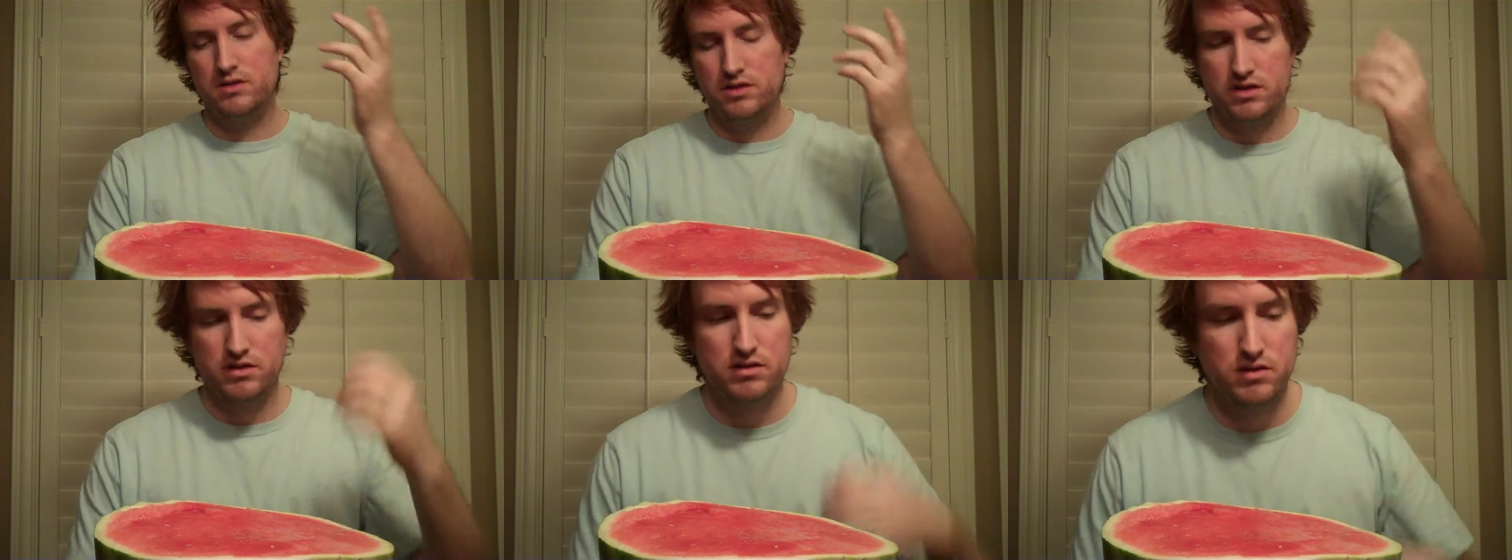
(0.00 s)

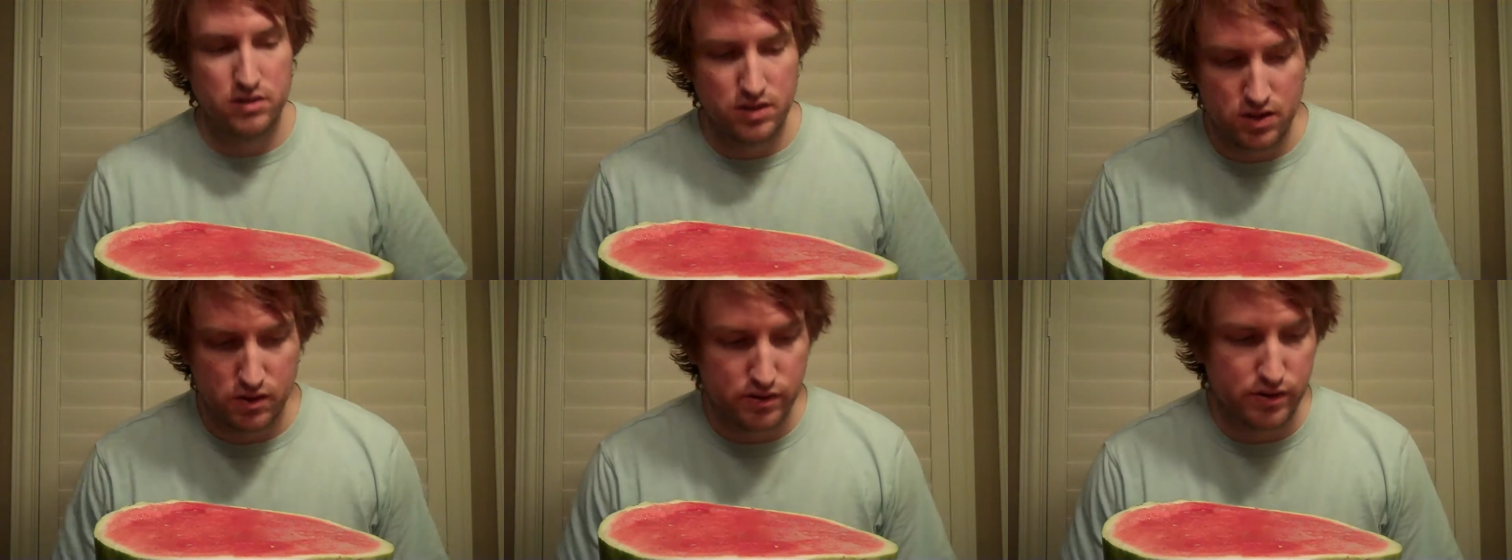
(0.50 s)
then
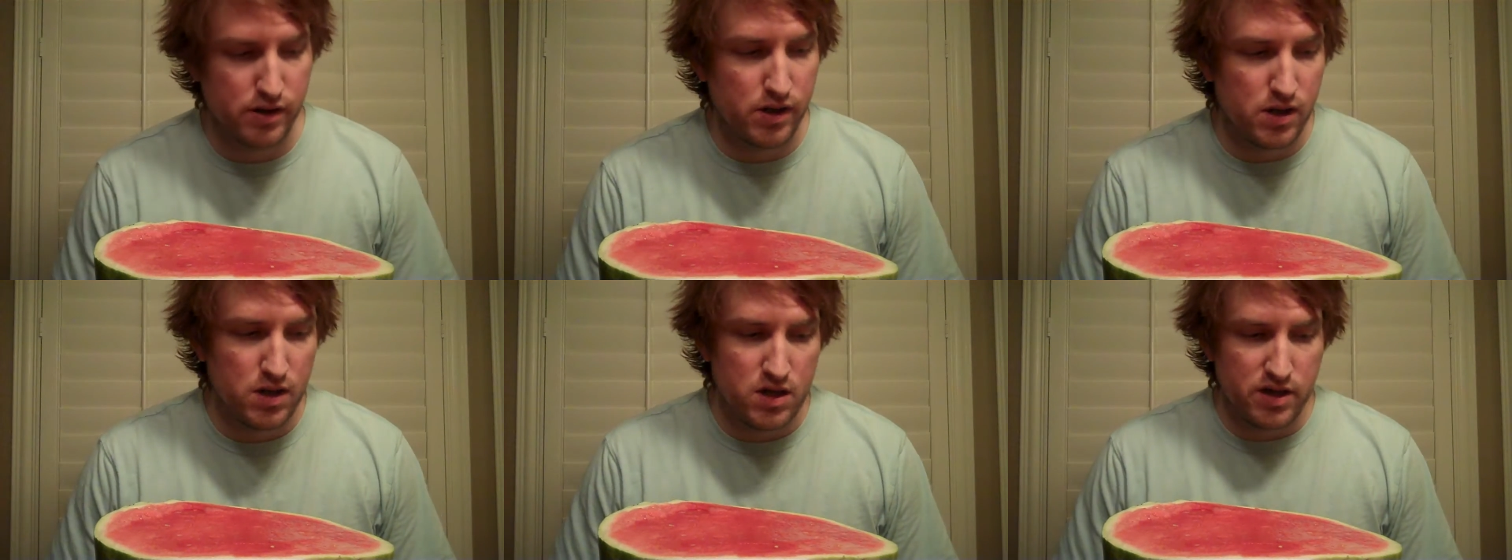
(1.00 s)
or
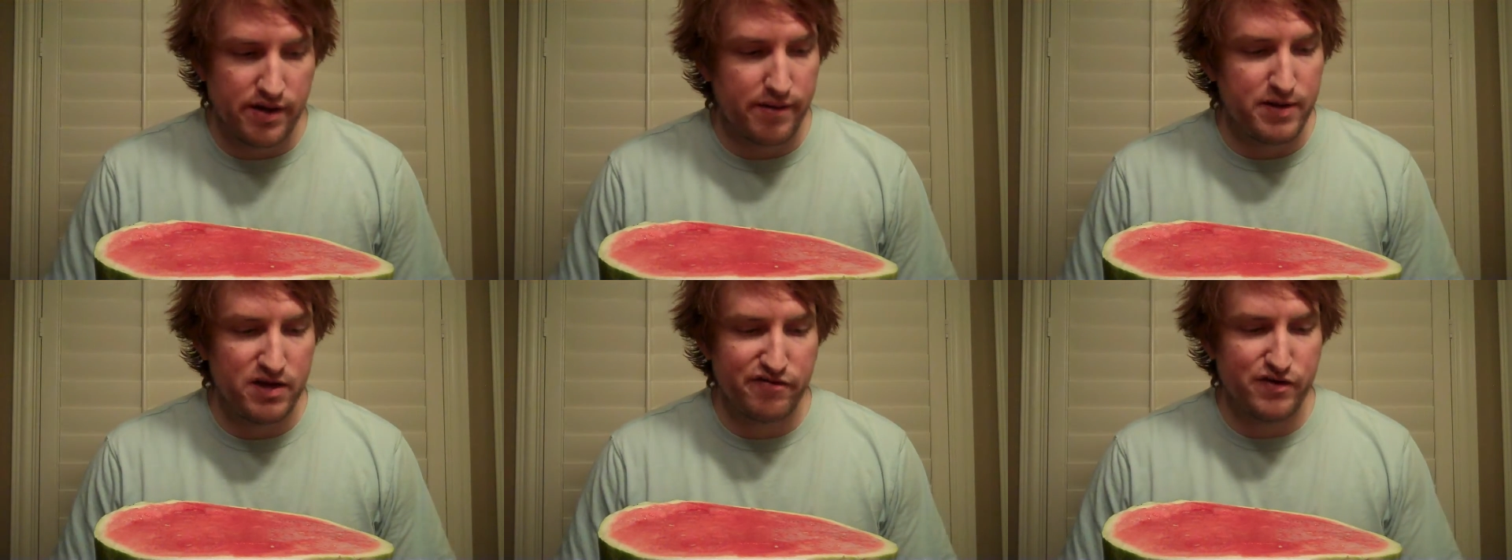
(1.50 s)
I
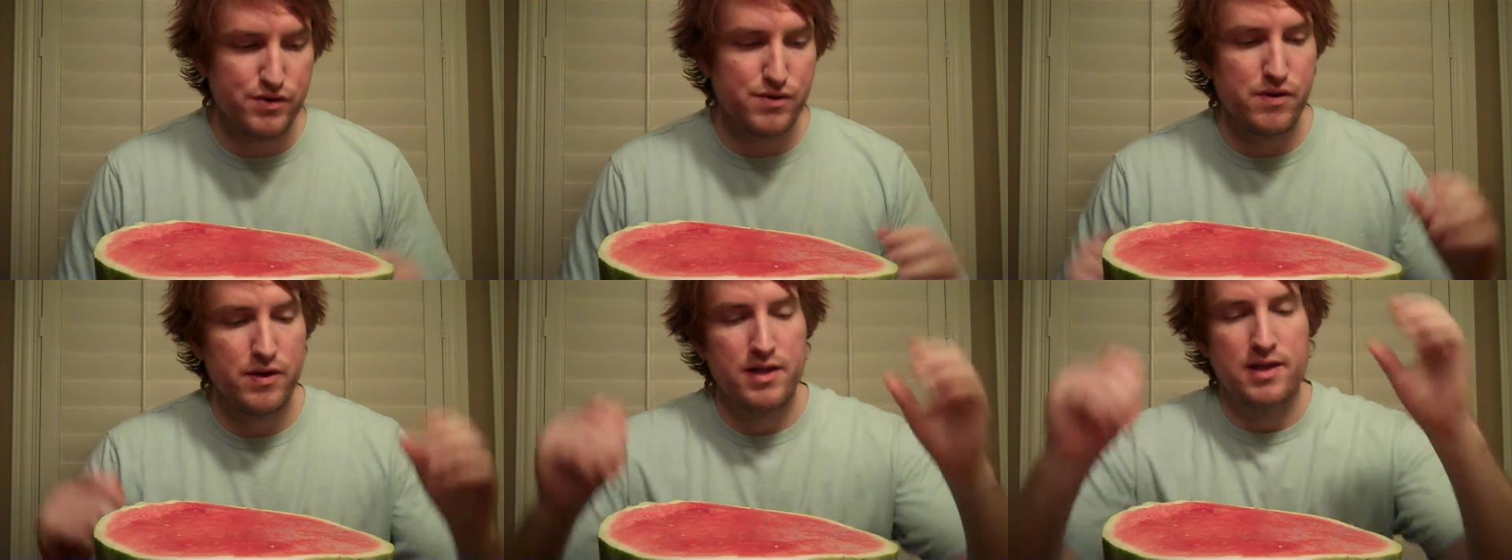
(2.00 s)
mean, if you